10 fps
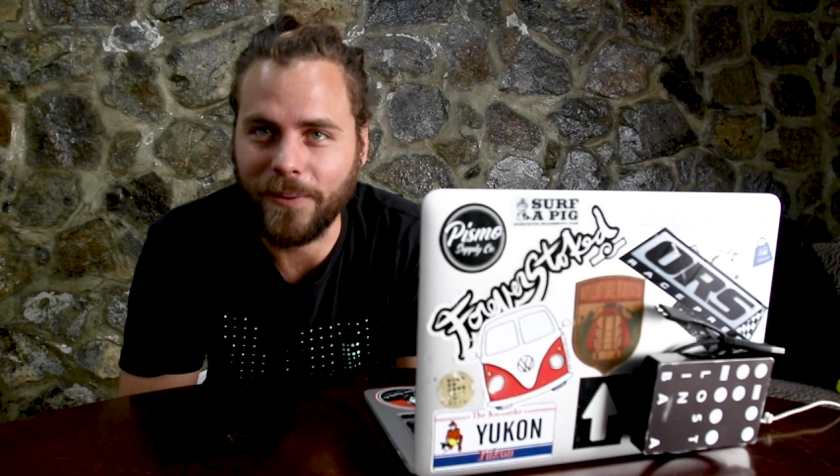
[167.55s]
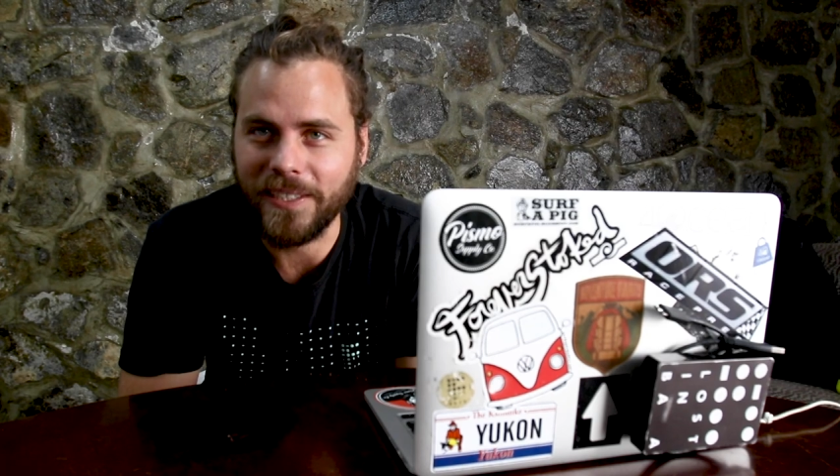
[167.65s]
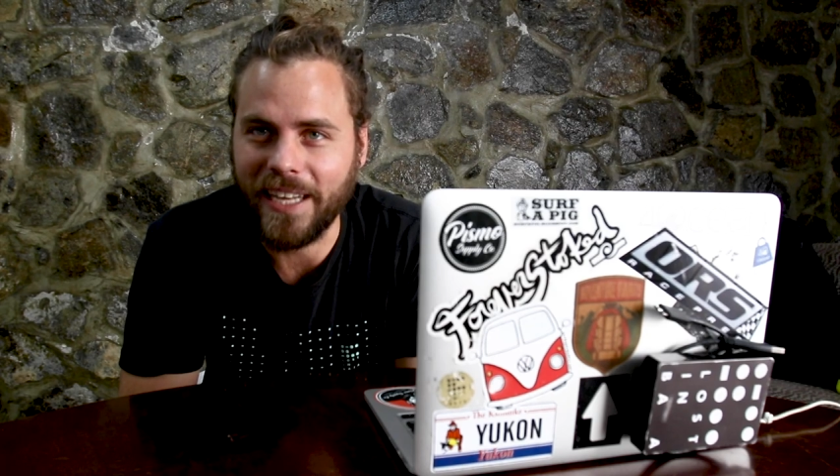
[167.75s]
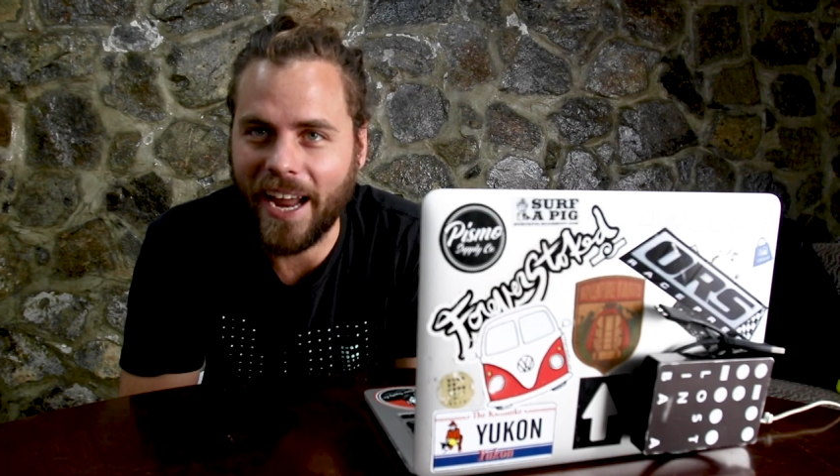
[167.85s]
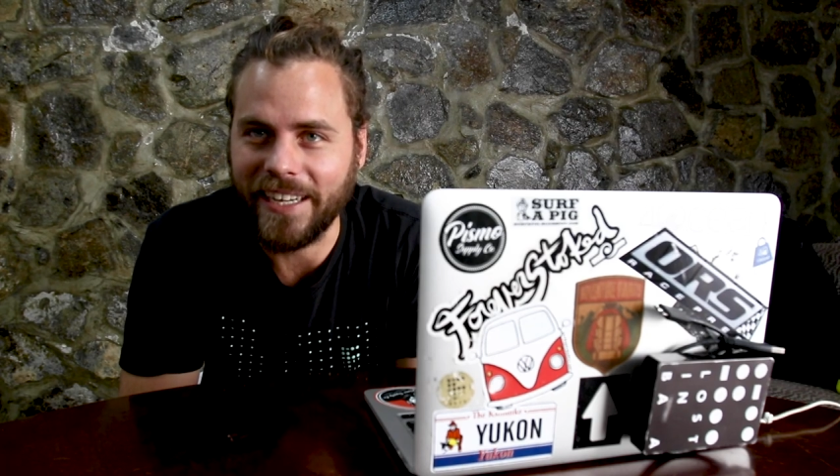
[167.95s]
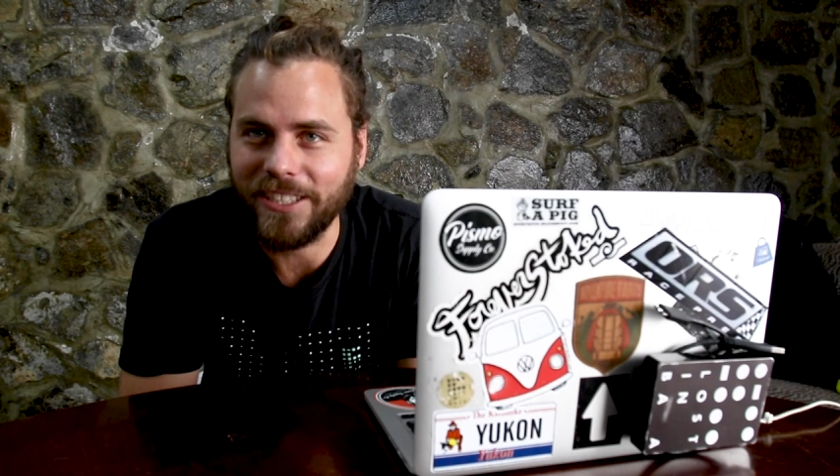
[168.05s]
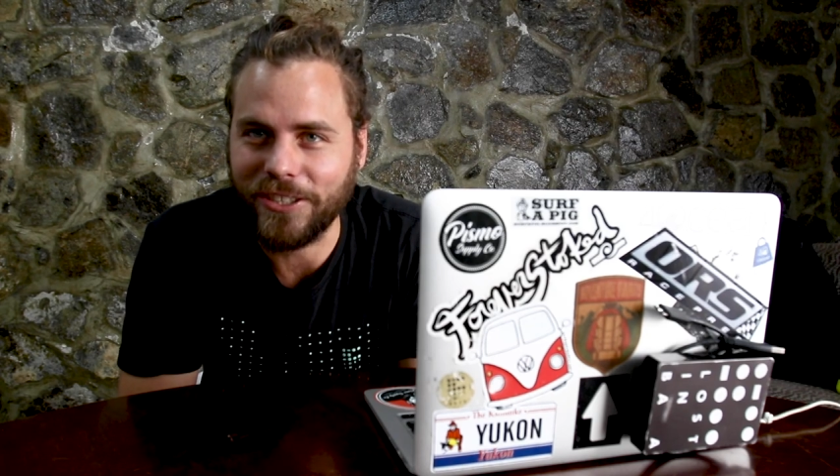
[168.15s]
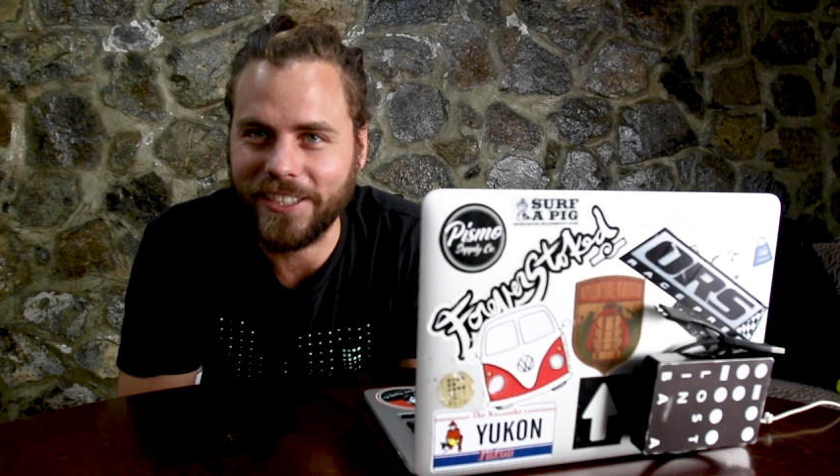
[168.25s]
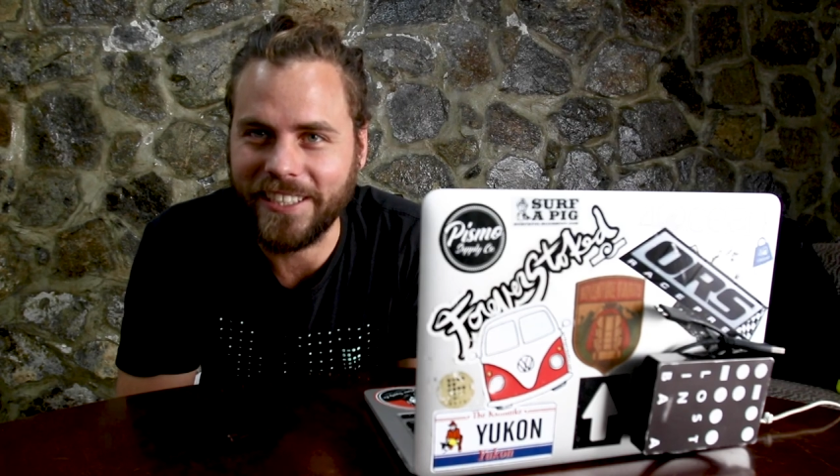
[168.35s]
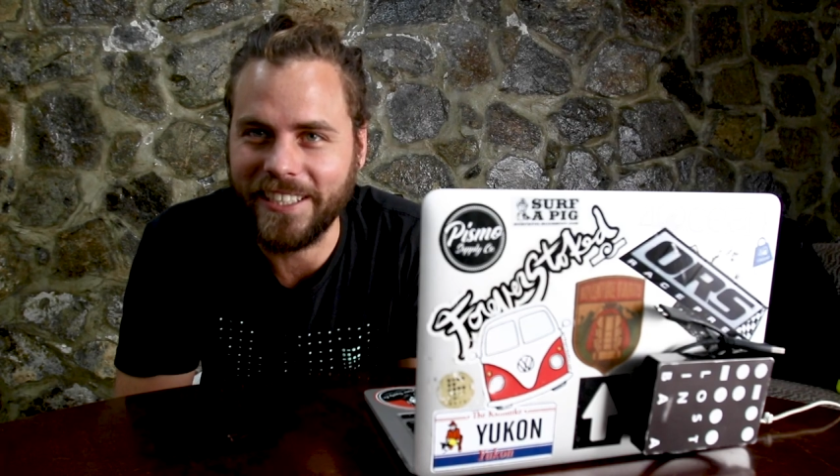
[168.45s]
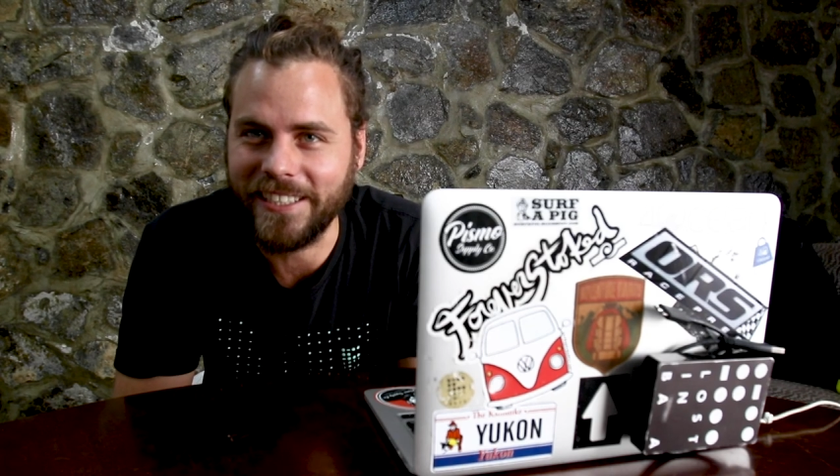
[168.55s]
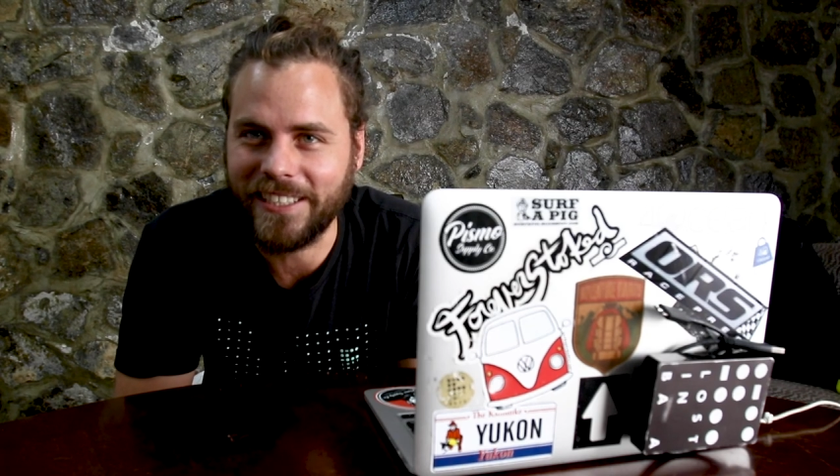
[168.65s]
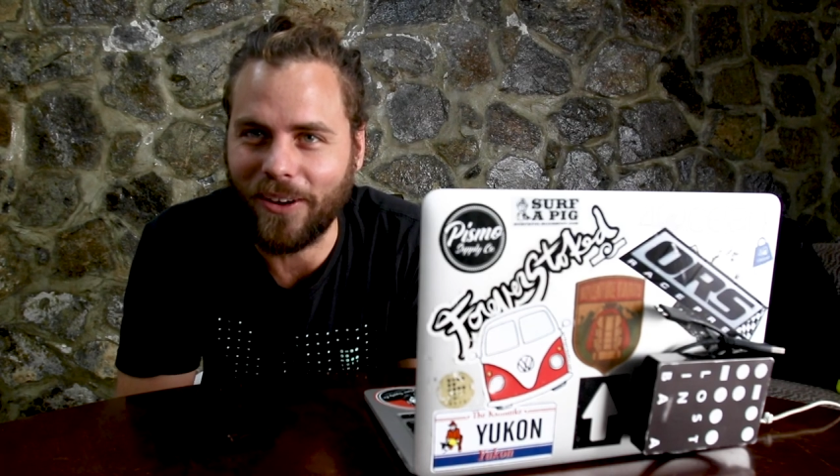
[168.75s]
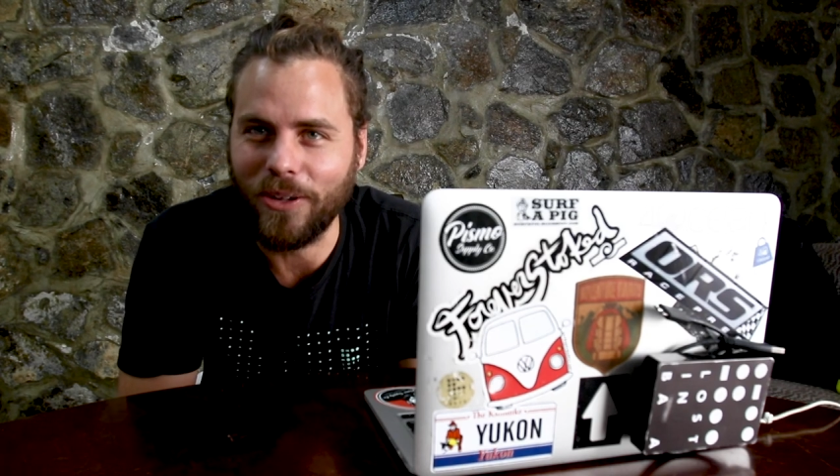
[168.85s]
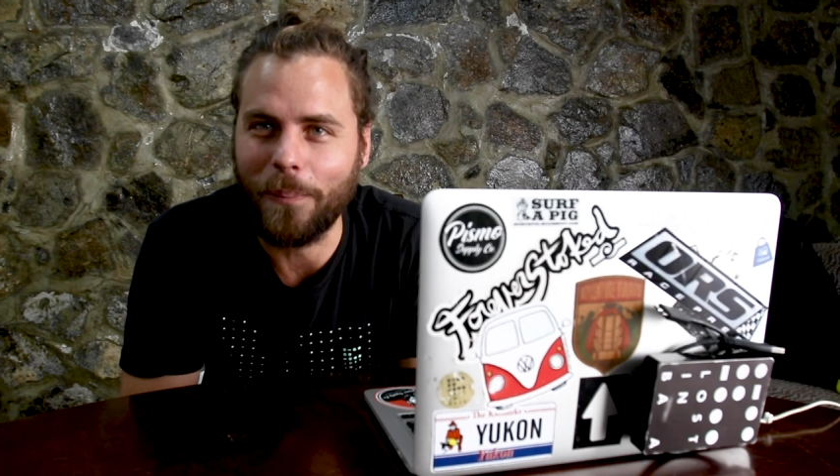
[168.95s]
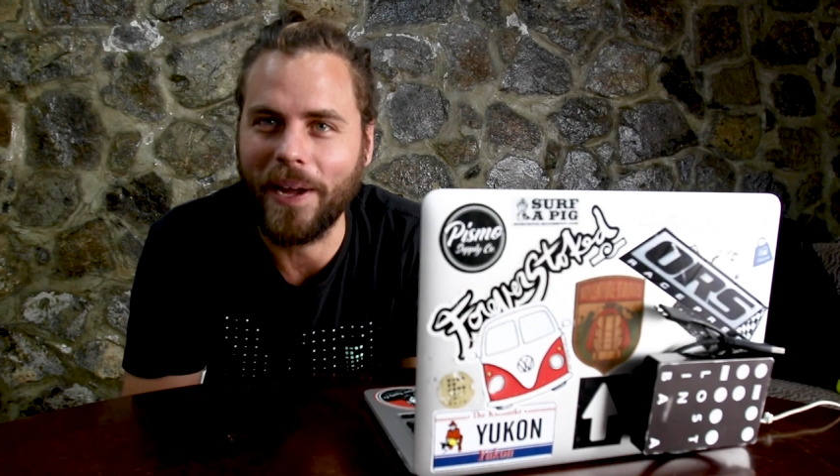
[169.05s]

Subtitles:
I wasn't that interested in solar